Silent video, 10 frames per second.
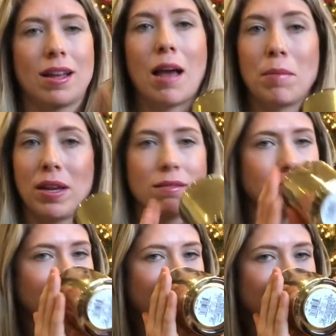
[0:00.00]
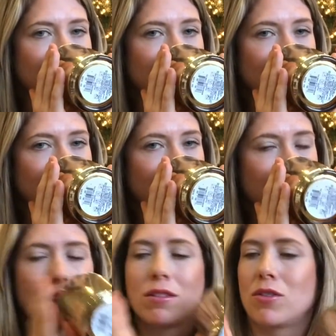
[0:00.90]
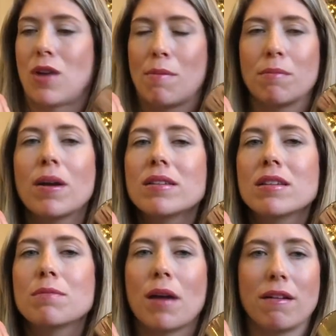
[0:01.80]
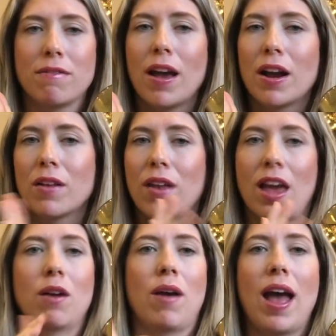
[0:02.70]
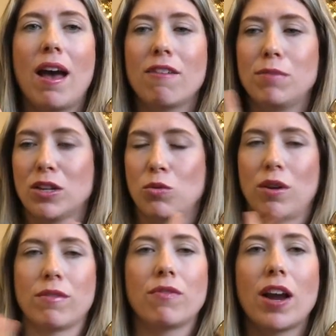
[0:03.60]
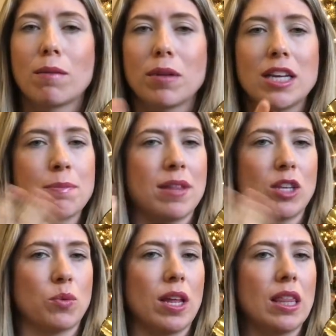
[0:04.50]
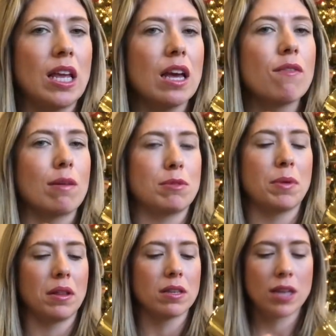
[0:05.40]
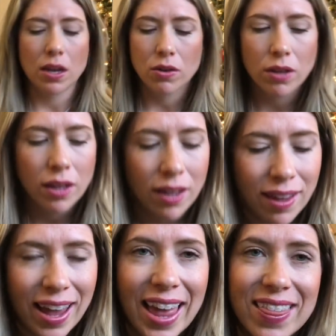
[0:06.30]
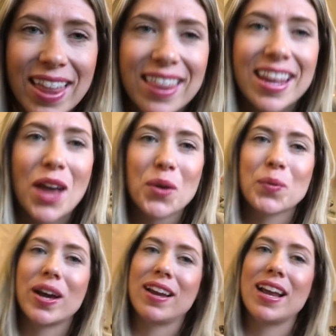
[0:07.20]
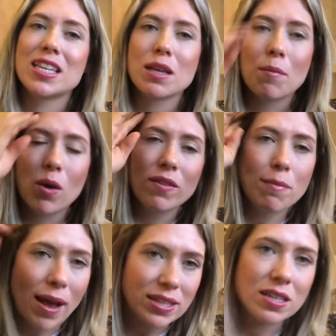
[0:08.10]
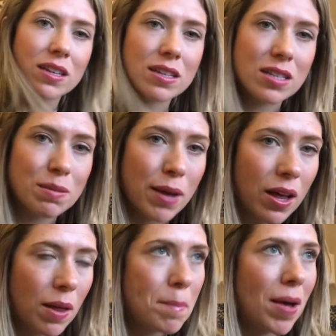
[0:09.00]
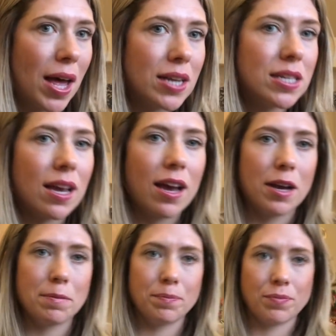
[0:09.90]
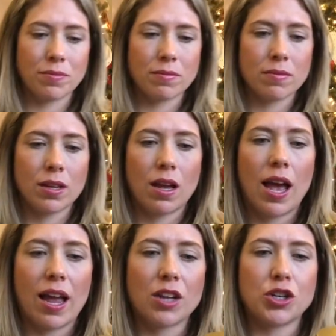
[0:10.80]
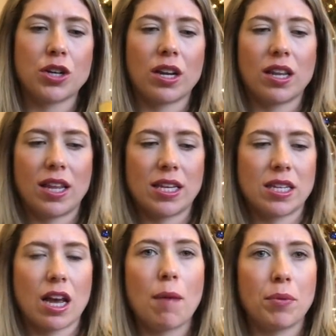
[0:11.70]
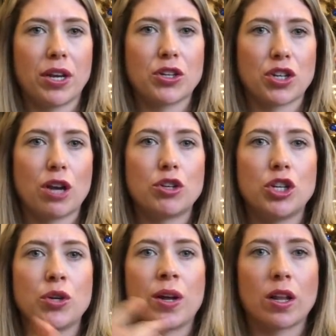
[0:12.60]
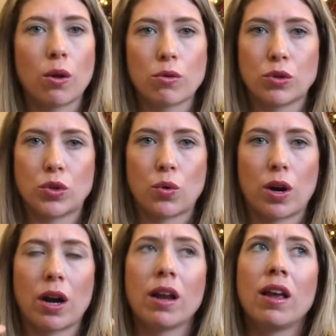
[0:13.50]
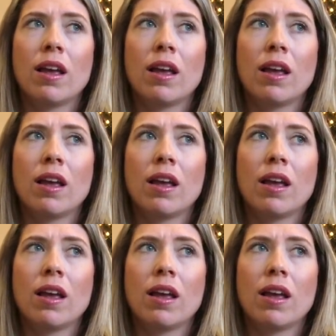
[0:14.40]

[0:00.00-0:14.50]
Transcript: I mean, just wrapping presents by a fire that I don't have because we don't have a fireplace, but that's what I think of when I'm smelling this candle. And then the other one, it's more of a masculine smell, but I got turned on to this a couple of years ago too at a local store